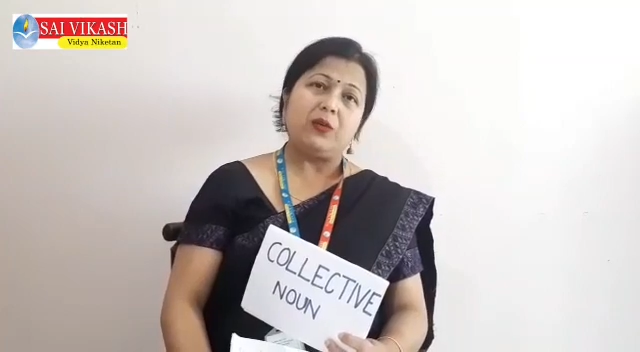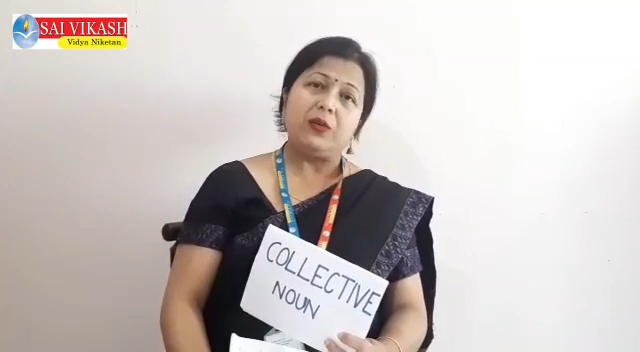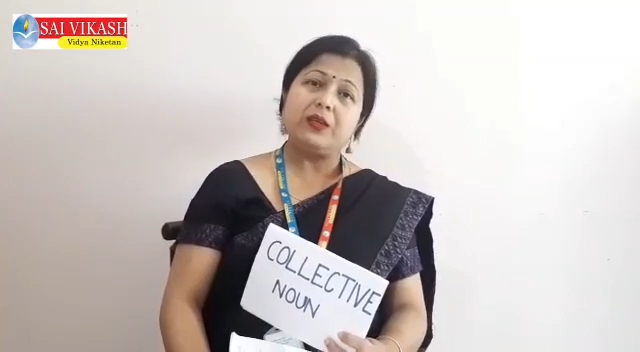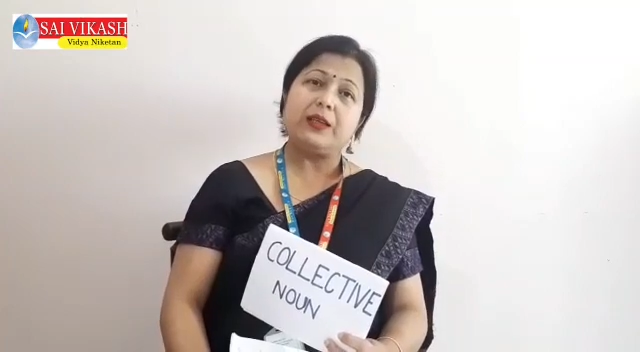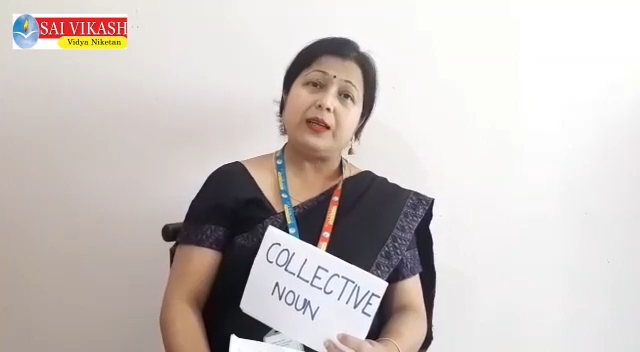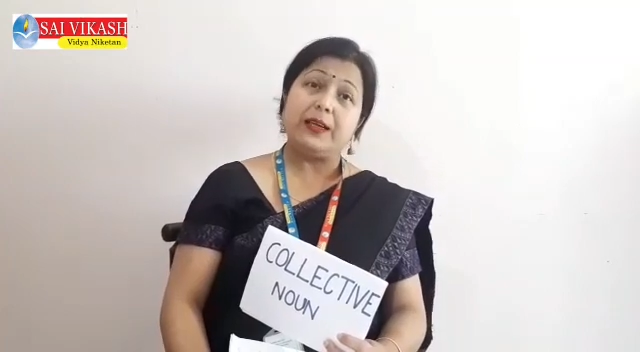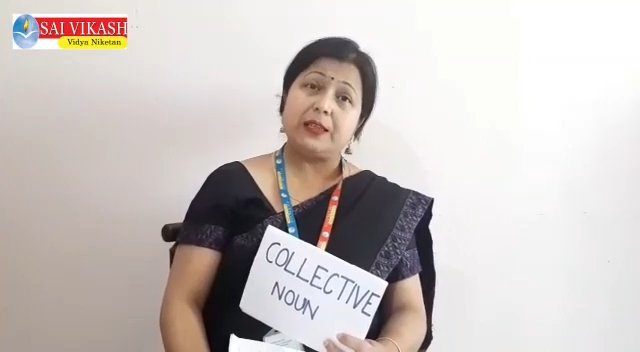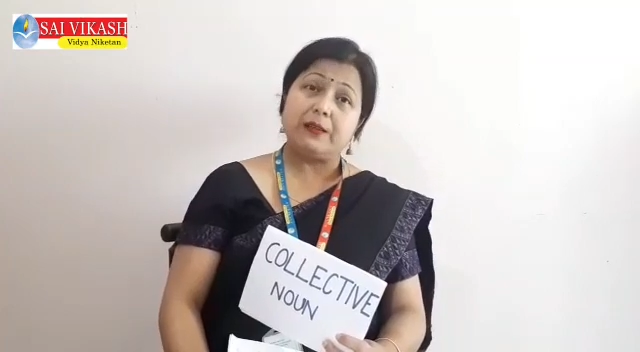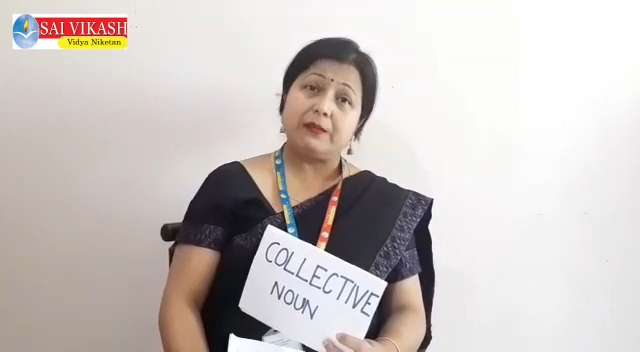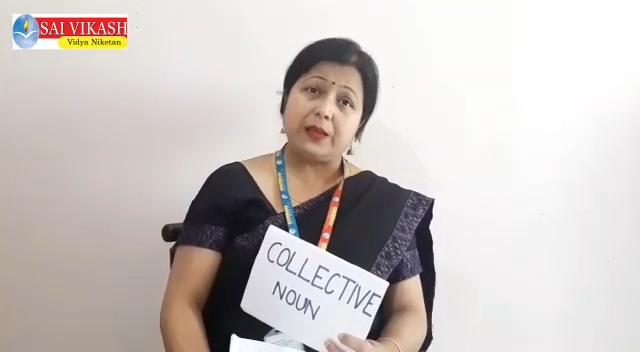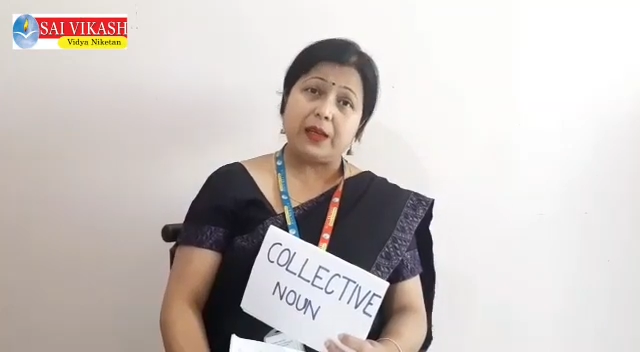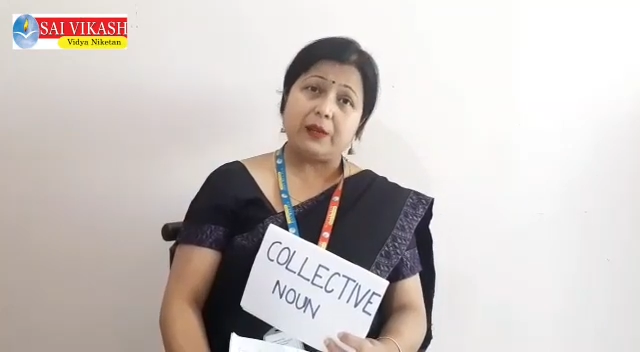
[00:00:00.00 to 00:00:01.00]
all the
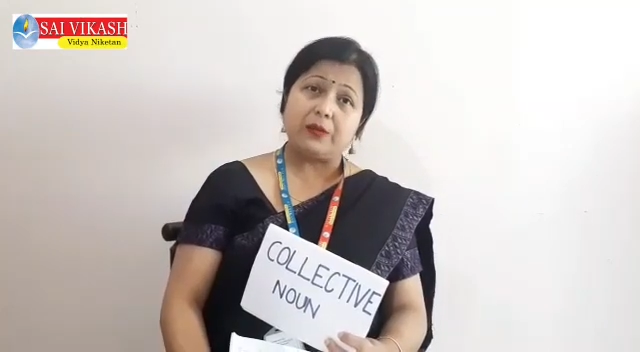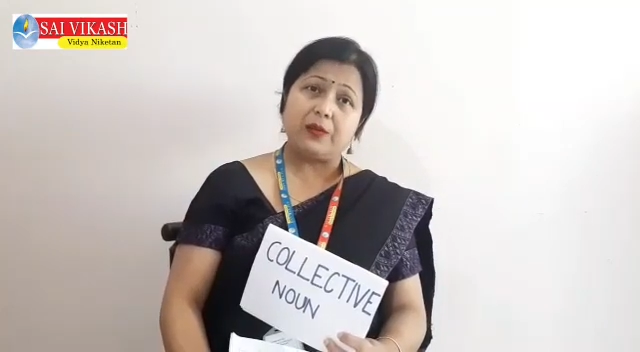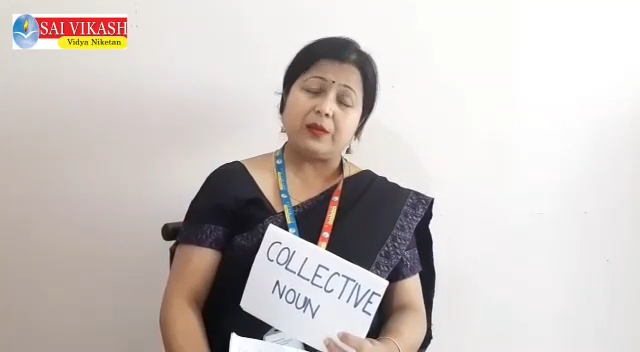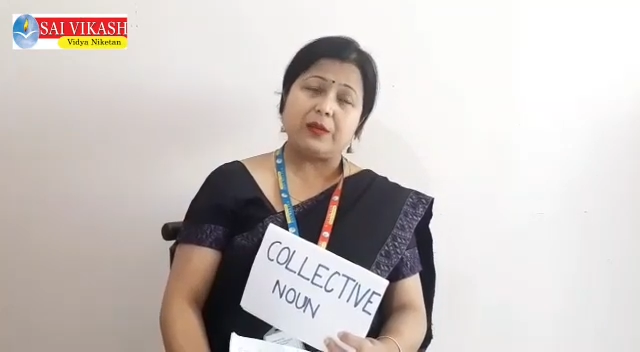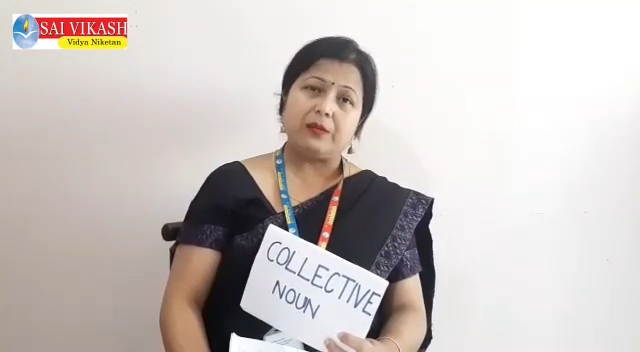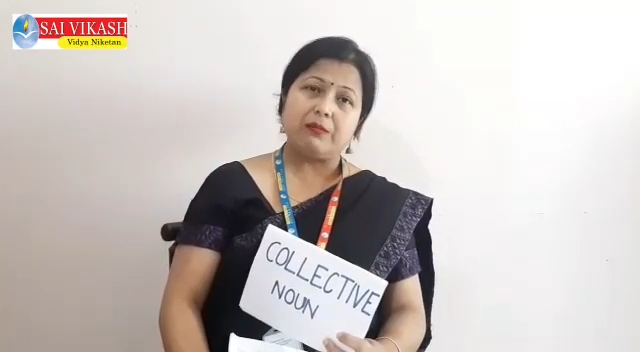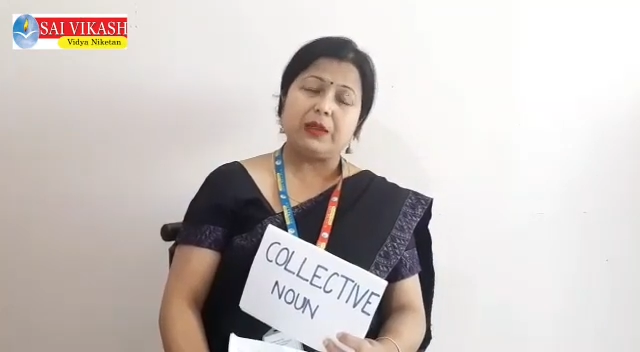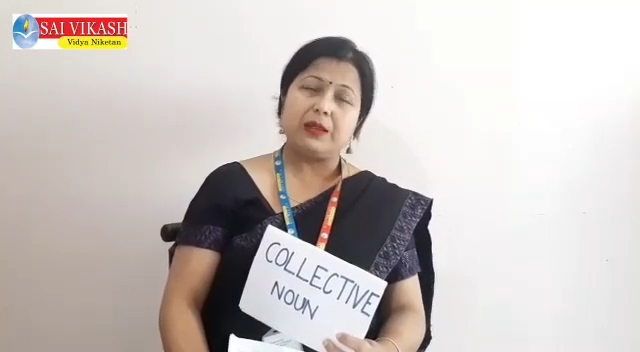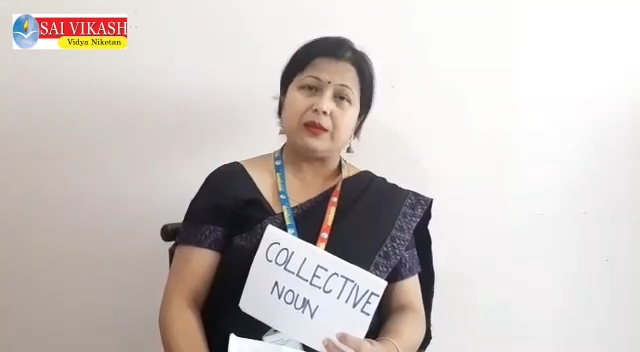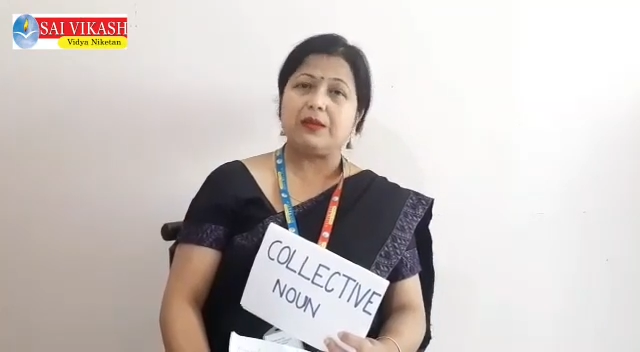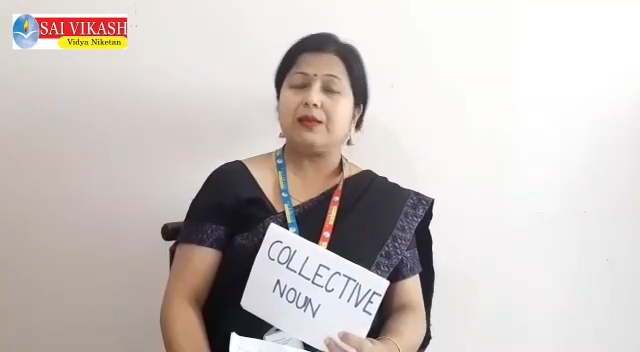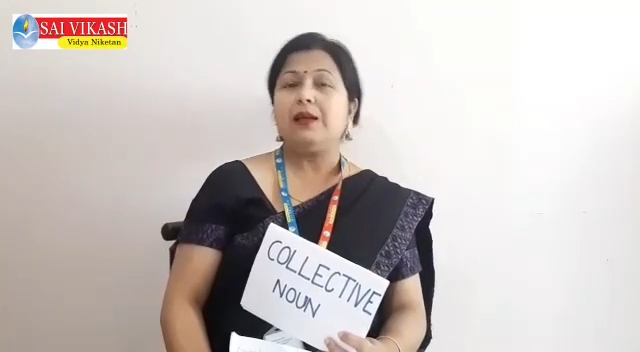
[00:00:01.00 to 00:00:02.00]
collective nouns,
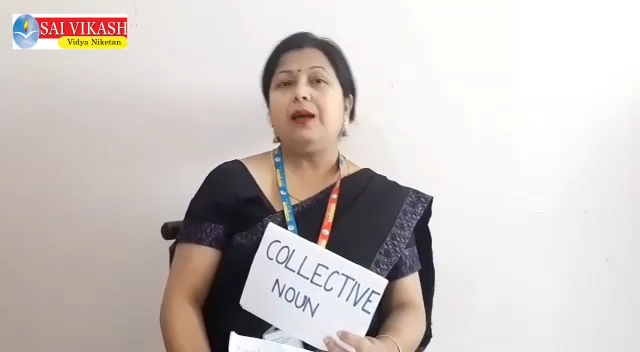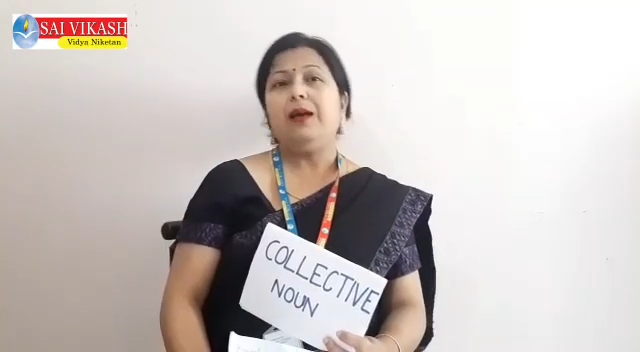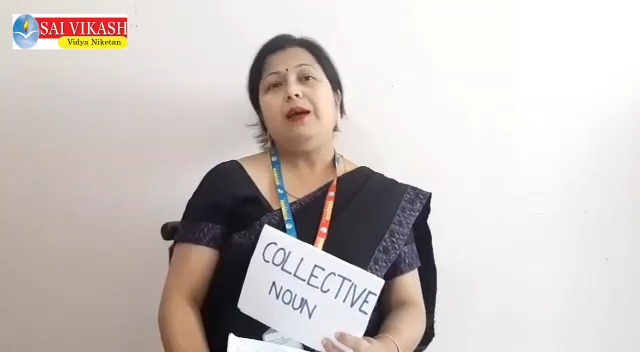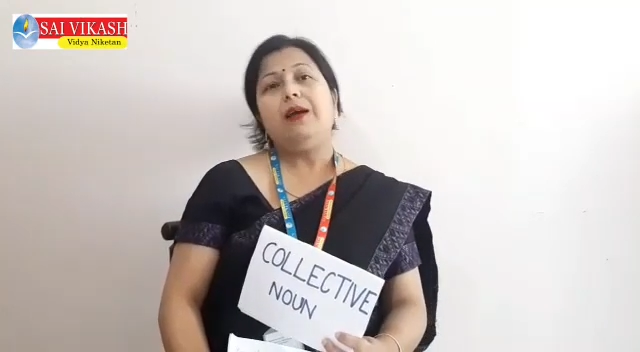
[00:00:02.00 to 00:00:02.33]
because